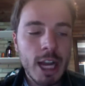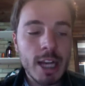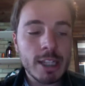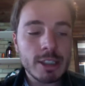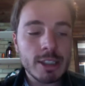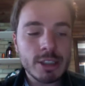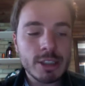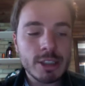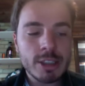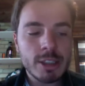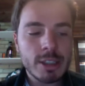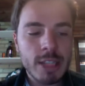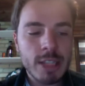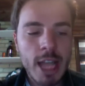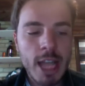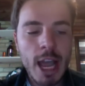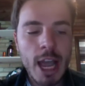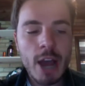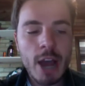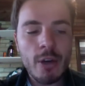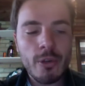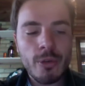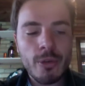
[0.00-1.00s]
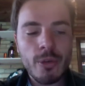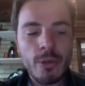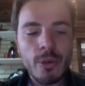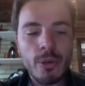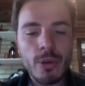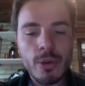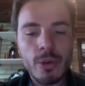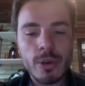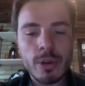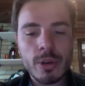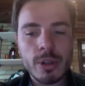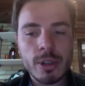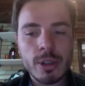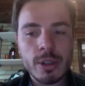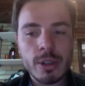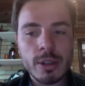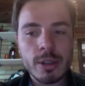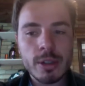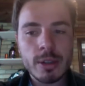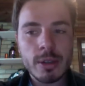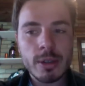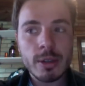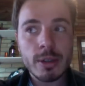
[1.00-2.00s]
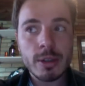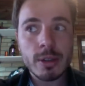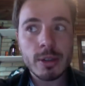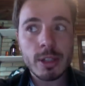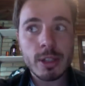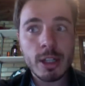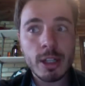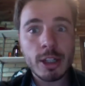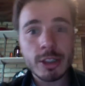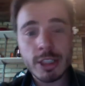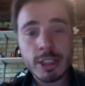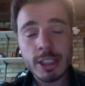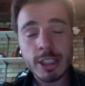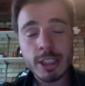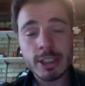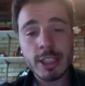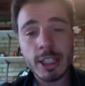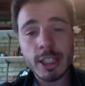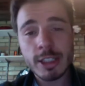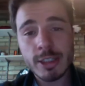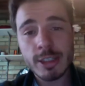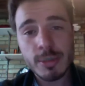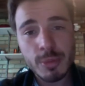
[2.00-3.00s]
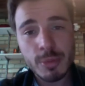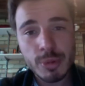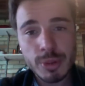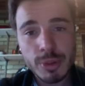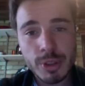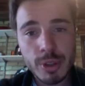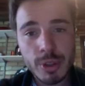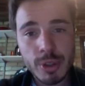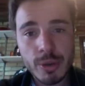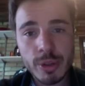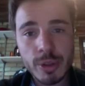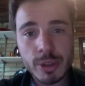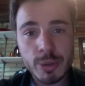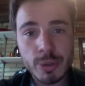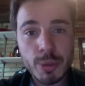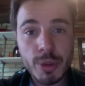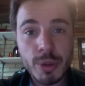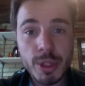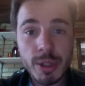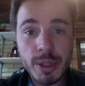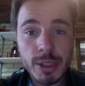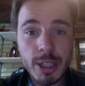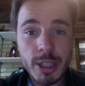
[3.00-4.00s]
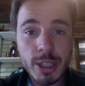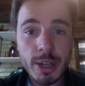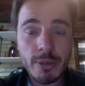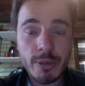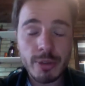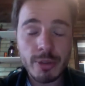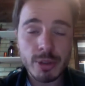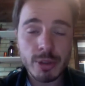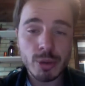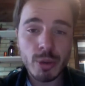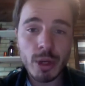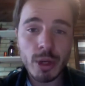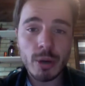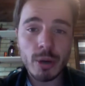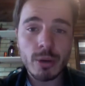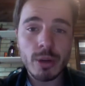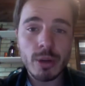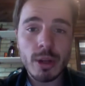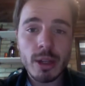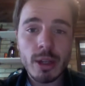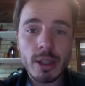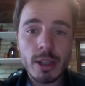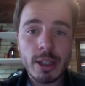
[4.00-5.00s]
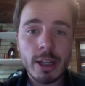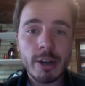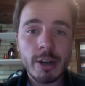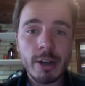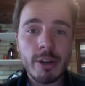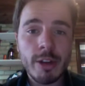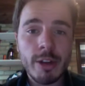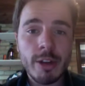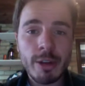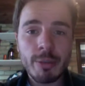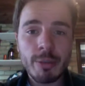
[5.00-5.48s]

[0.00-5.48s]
challenged now for the logistics in brazil is pretty tough as well like